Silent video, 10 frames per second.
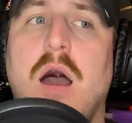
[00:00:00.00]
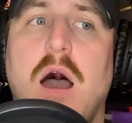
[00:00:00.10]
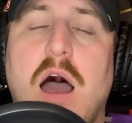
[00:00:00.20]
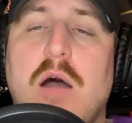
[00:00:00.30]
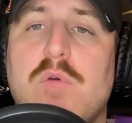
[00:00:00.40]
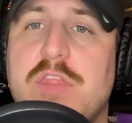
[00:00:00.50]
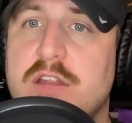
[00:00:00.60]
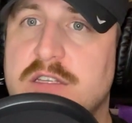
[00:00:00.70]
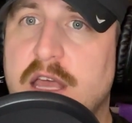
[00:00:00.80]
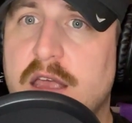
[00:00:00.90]
Uh, with the
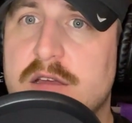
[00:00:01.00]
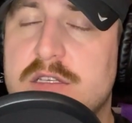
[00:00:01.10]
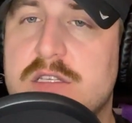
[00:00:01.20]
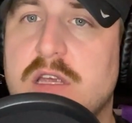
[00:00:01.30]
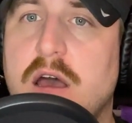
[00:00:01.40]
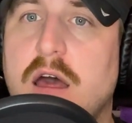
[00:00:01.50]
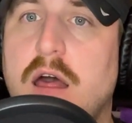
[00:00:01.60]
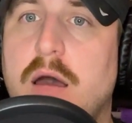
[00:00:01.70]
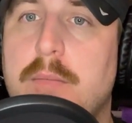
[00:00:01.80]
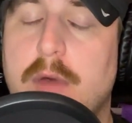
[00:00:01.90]
dinks,
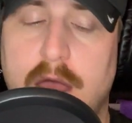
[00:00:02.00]
um,